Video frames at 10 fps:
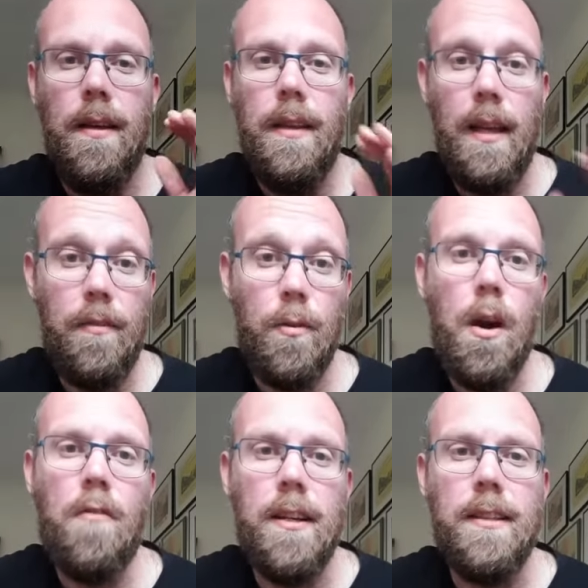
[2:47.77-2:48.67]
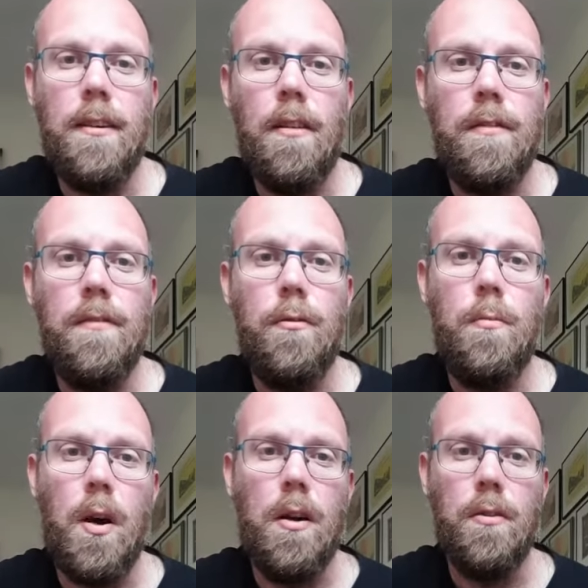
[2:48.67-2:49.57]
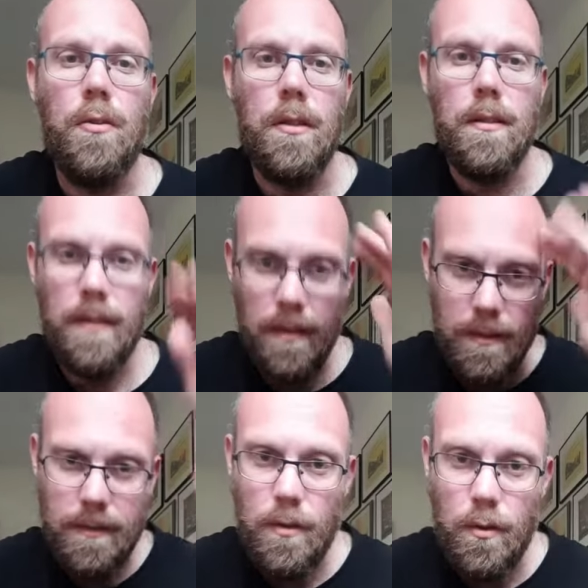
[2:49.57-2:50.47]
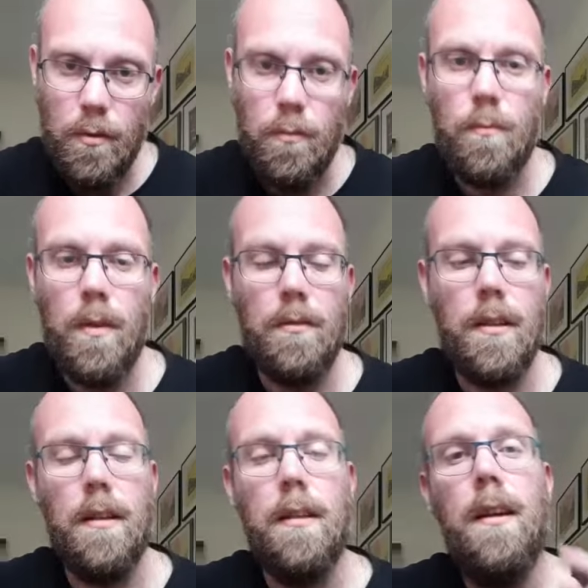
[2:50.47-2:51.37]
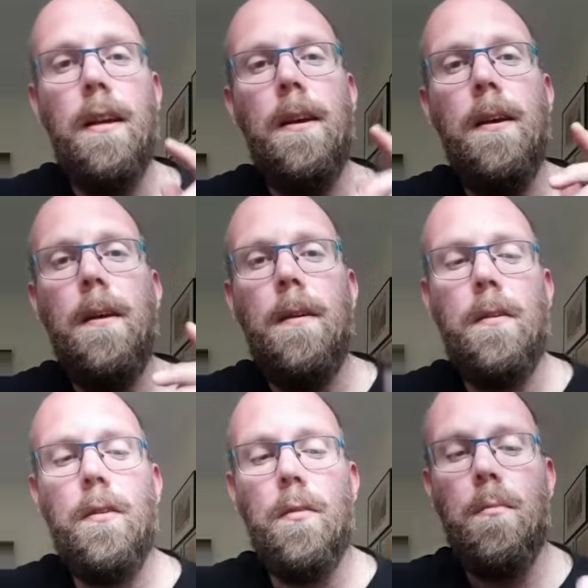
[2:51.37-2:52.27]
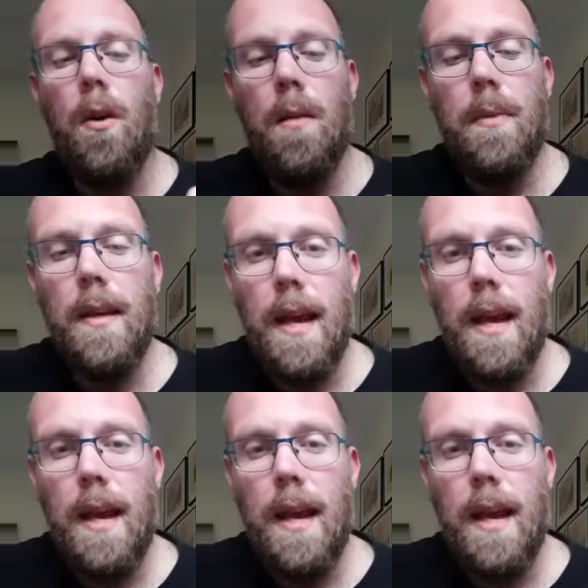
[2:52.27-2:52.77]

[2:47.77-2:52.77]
If you are ready to go for the full bar chord, then I salute you, well done. It might be